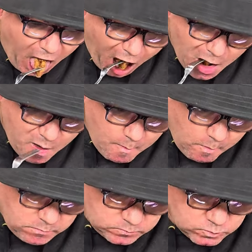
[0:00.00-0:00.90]
using
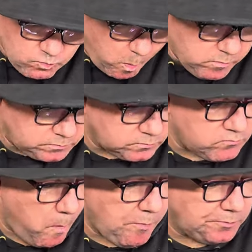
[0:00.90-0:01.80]
trawlers to
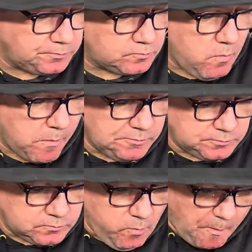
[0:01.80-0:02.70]
fish the
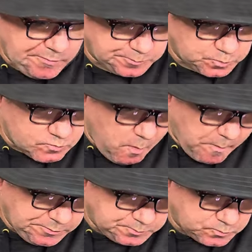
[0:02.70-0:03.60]
cod. So
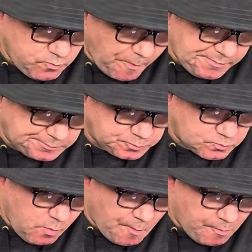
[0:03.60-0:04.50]
even though that's the spawning
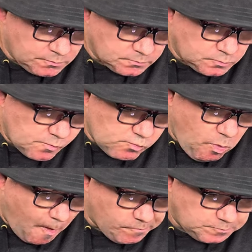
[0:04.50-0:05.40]
grounds,
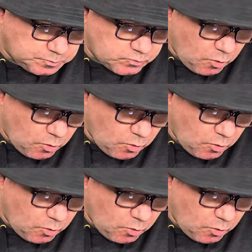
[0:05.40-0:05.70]
it's